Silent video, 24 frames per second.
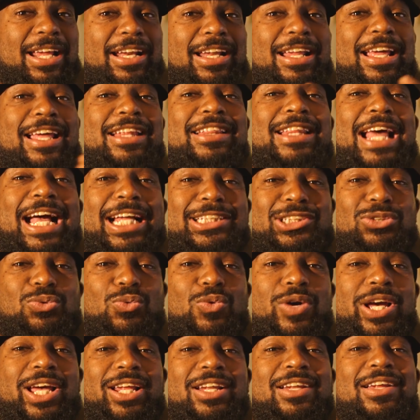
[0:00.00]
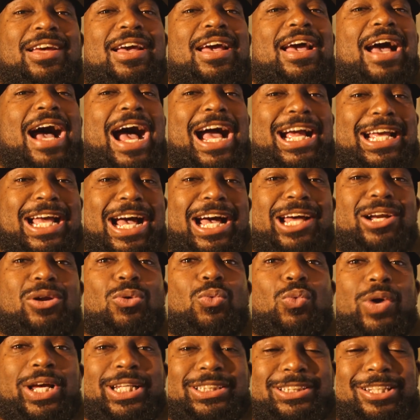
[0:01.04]
And that's when I kind of
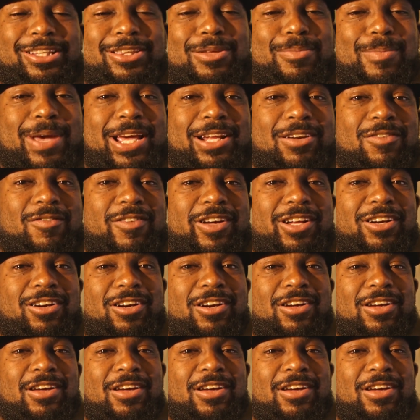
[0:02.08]
went to the main eventer.